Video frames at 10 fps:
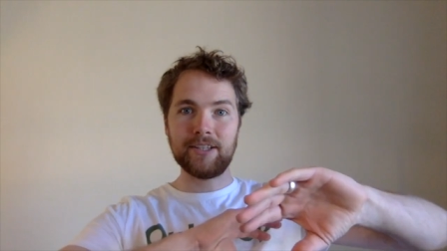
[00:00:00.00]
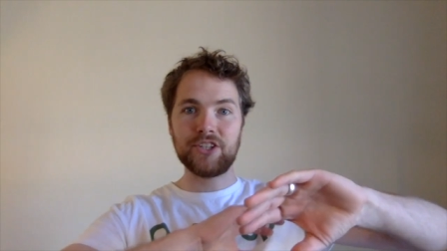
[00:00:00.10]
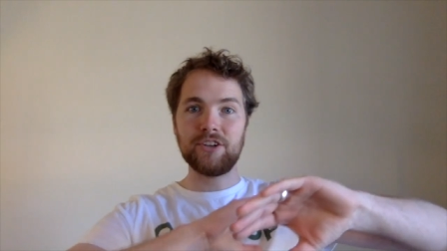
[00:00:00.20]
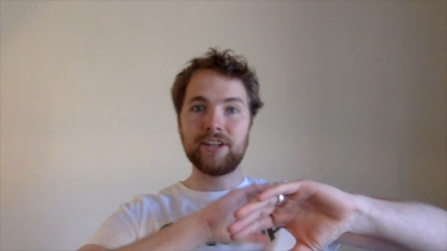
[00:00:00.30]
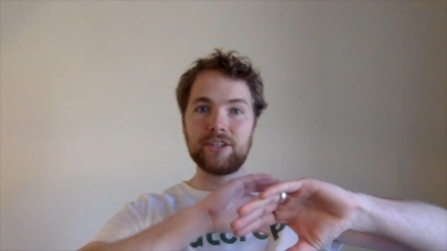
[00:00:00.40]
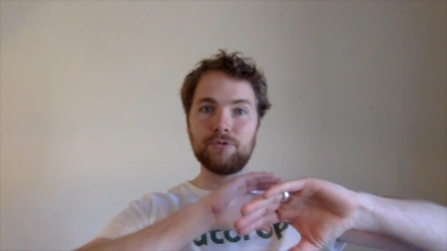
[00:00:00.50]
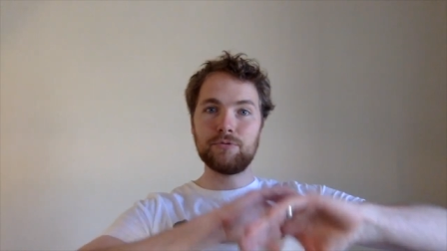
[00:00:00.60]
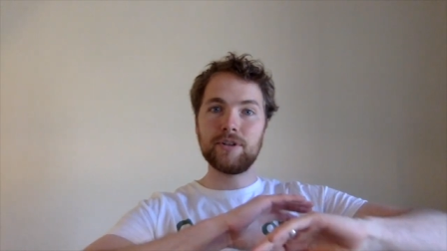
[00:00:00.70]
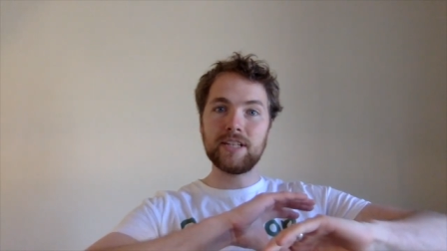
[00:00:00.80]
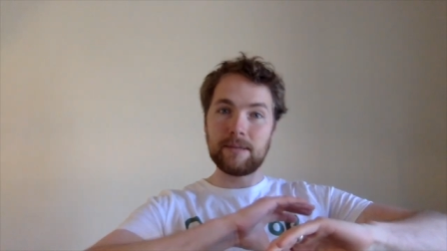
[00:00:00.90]
starting to
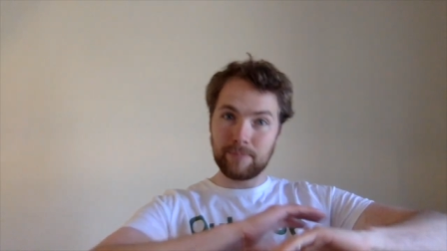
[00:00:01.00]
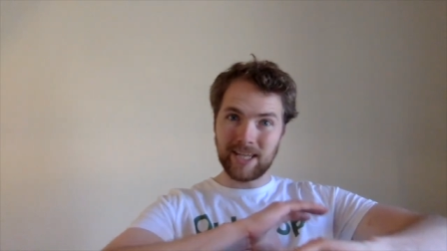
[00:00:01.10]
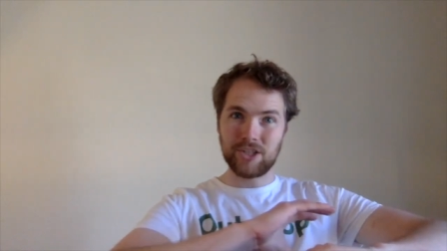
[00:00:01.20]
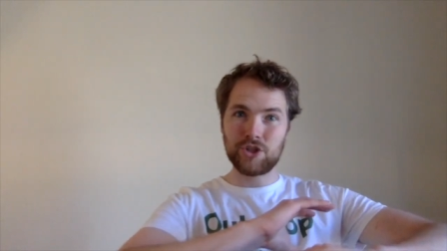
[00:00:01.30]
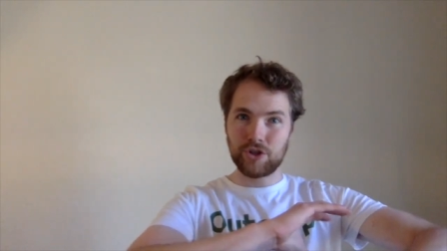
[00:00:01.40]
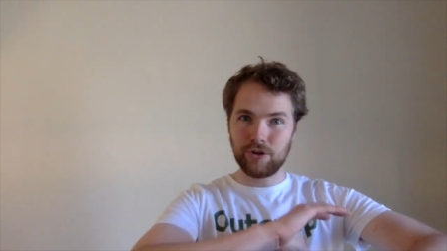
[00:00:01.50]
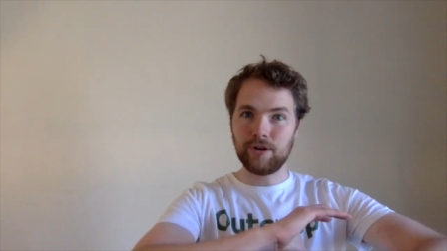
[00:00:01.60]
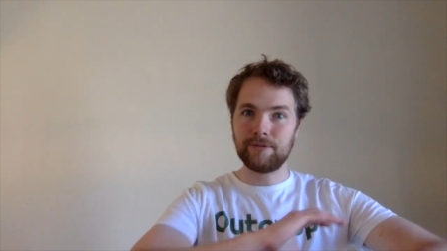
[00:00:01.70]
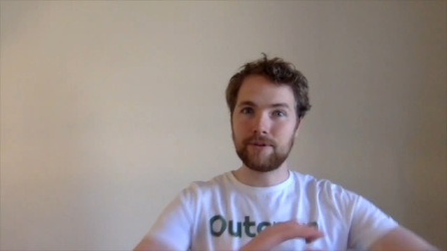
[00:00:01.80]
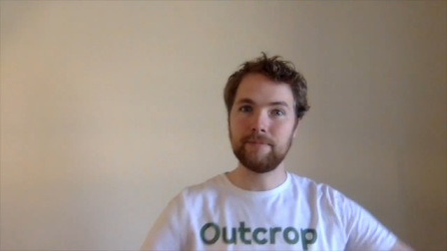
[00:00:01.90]
really pinch
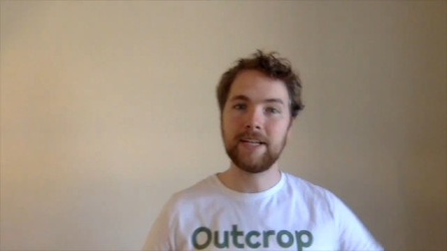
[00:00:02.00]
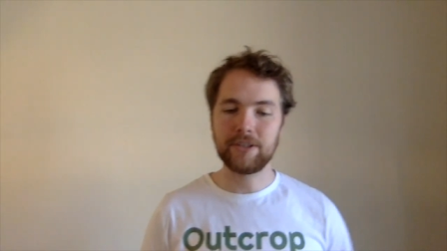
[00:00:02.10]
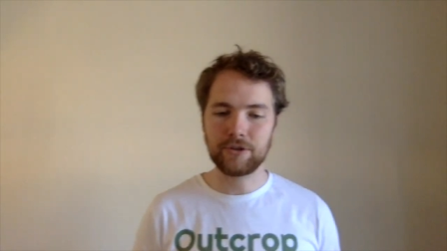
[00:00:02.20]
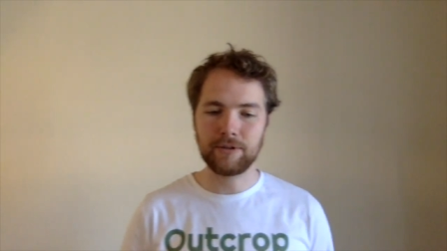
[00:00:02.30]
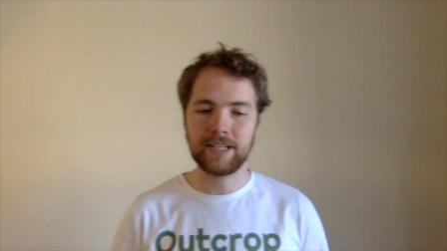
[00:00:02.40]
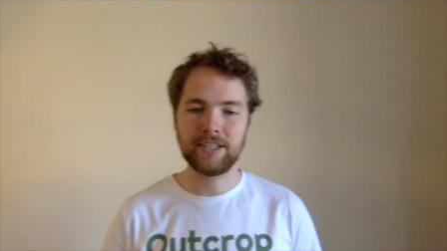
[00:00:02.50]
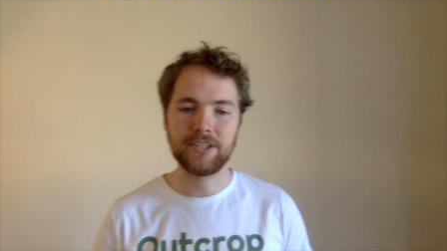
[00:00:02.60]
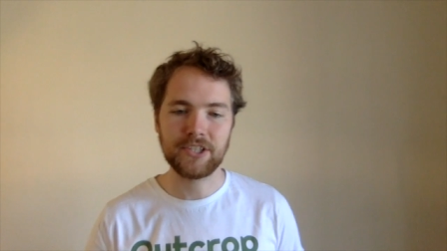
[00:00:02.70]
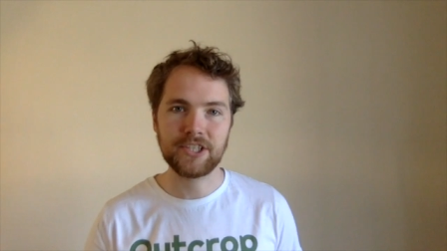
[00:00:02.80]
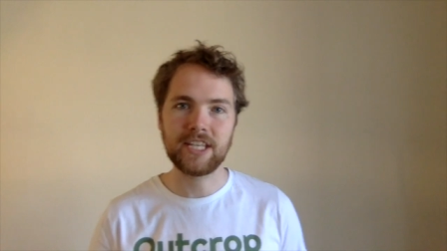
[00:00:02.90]
off the
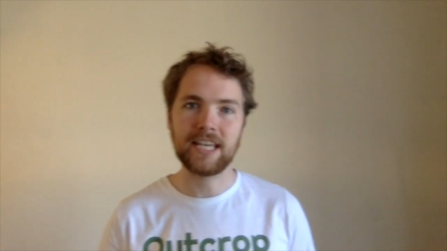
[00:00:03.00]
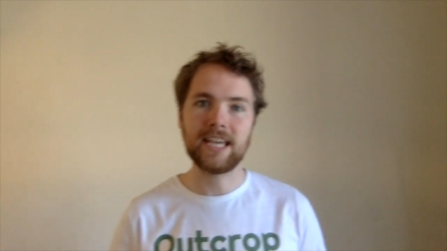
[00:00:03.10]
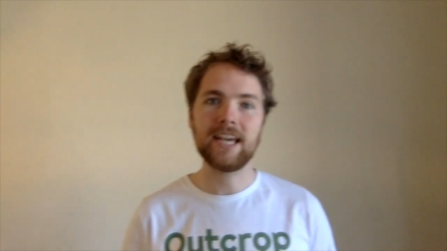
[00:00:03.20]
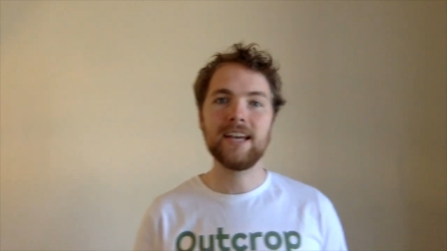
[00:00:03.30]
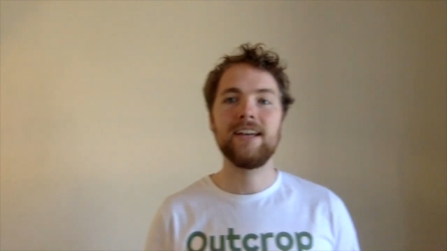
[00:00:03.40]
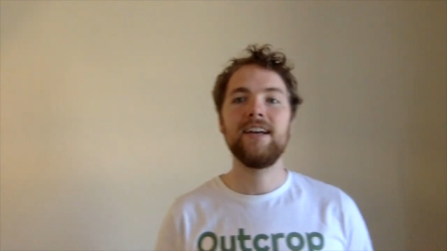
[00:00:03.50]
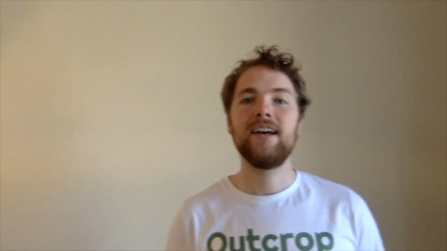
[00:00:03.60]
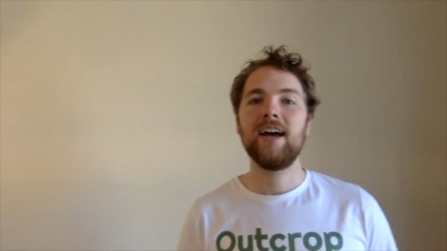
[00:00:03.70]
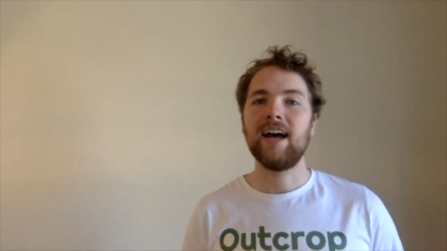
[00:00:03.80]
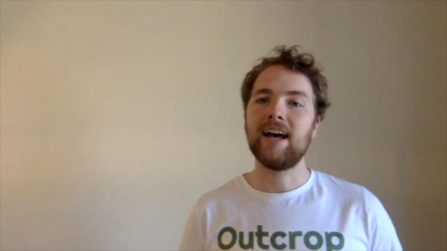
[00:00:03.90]
Mediterranean Sea.
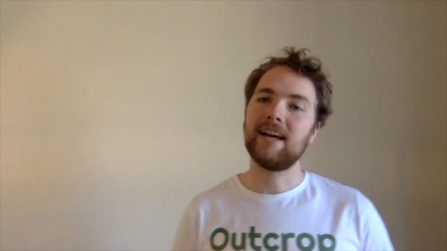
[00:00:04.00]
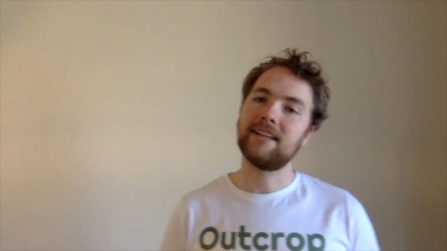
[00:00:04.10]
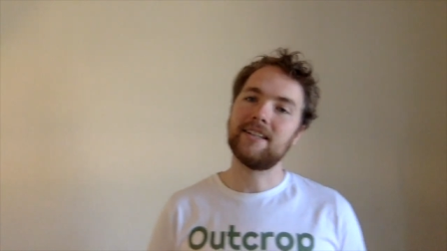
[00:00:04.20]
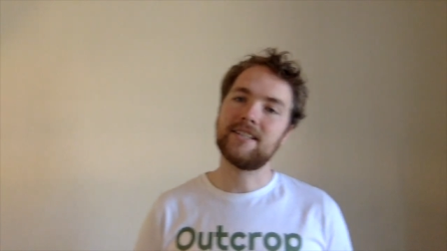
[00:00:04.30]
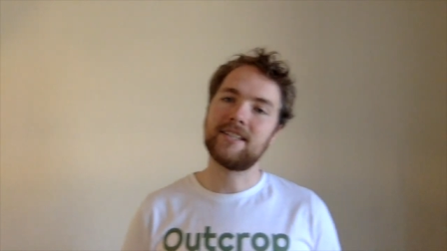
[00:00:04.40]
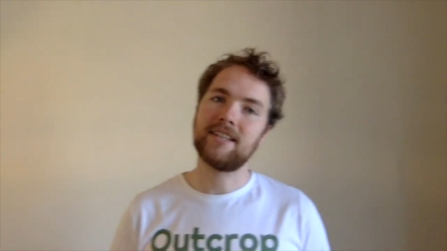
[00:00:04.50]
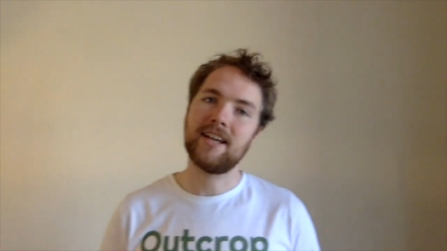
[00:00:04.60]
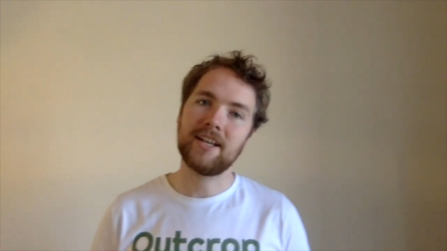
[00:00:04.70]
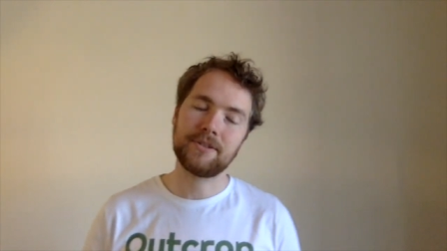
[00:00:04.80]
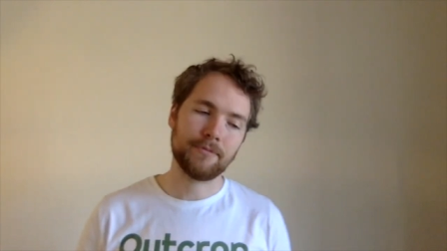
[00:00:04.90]
And
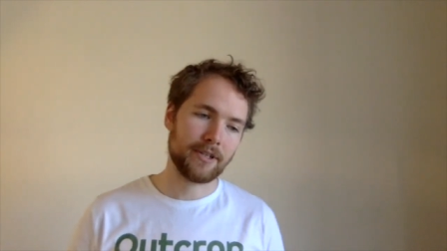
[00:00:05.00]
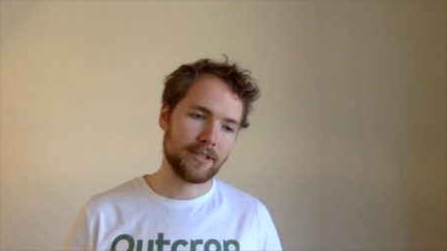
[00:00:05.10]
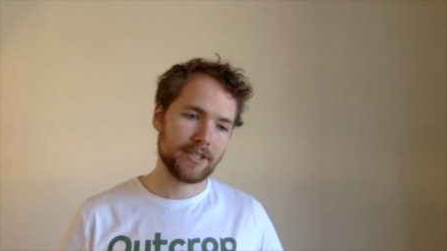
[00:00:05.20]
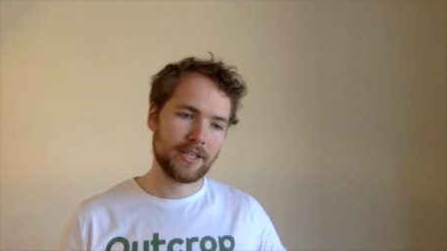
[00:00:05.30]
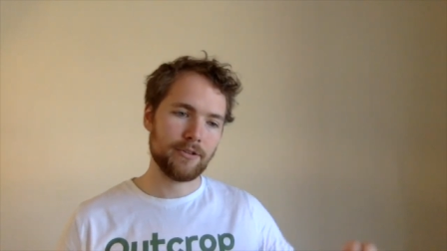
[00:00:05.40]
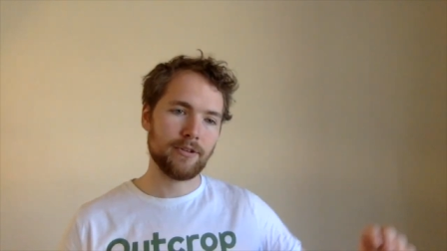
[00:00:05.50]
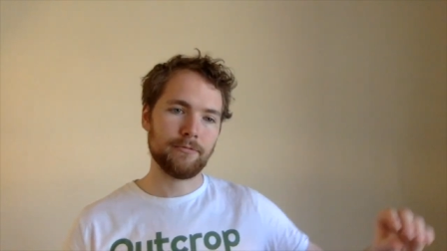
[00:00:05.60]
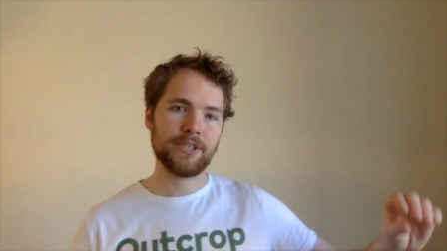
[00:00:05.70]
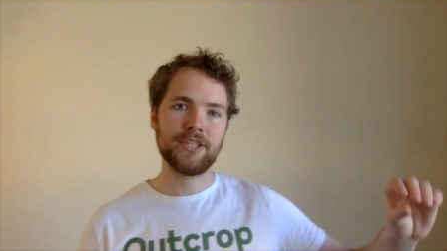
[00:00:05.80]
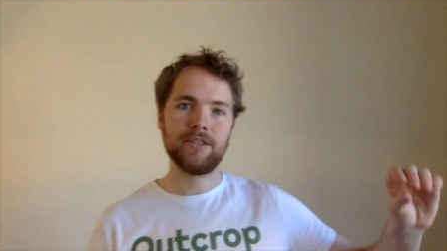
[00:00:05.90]
as we continue up,
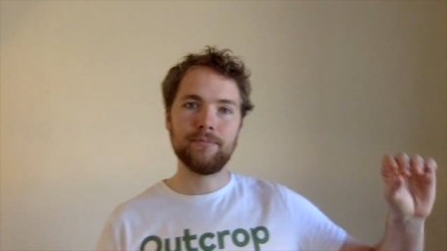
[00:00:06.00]
we see